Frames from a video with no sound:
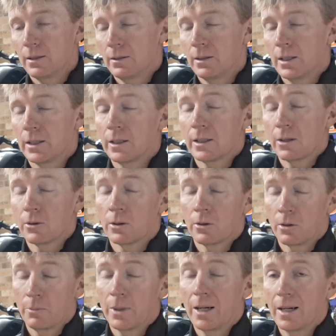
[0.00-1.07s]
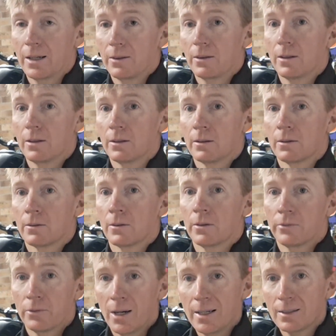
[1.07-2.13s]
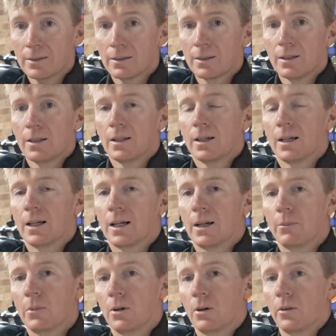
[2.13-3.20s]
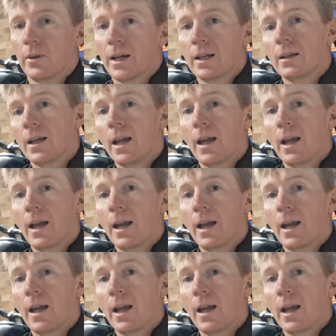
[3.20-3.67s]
You know, you've got to pay the freight on that.